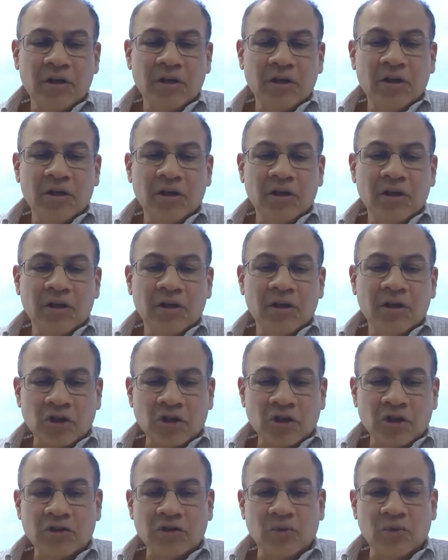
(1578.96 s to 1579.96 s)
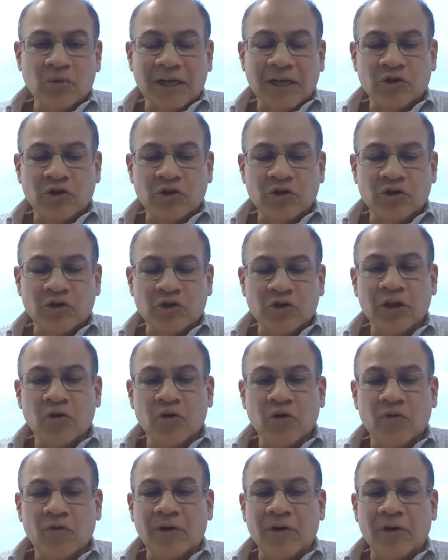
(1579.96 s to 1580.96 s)
the costs will actually grow
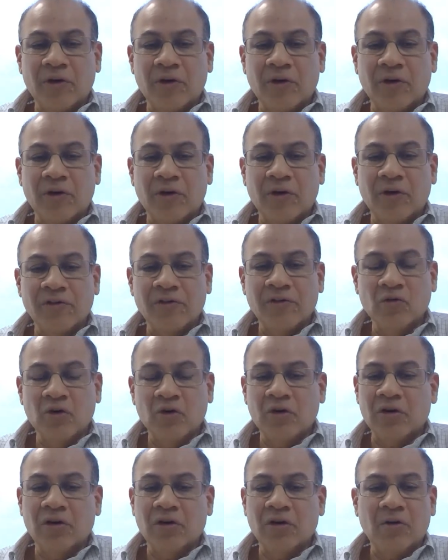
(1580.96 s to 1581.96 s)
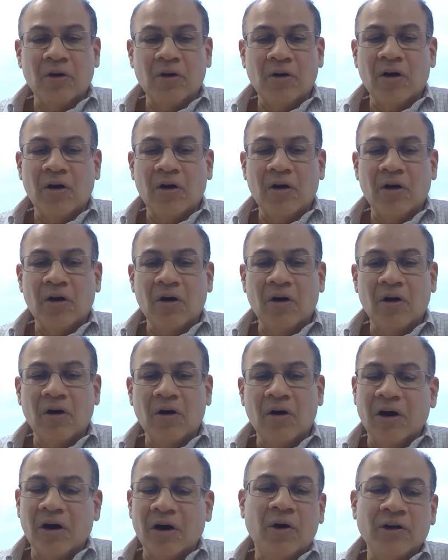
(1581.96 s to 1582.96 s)
faster than the revenue, or
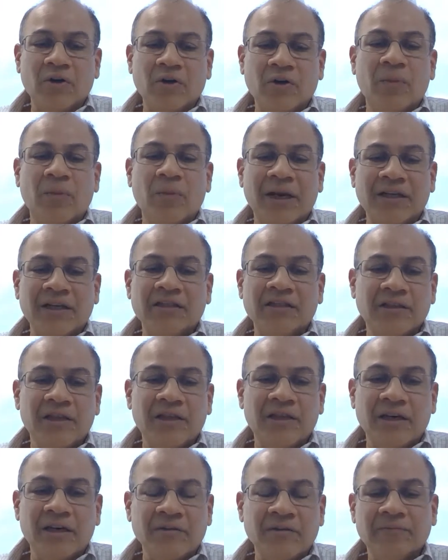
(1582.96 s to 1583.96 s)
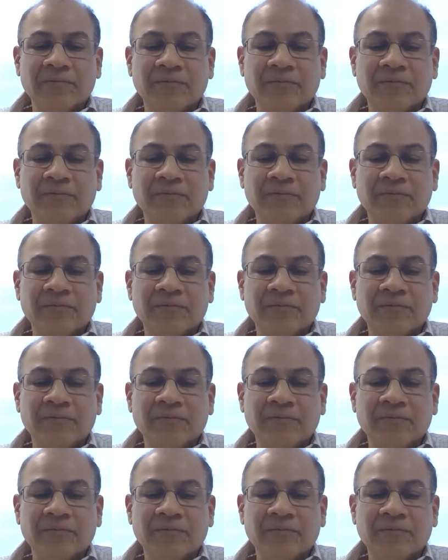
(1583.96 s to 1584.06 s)
how are you managing that?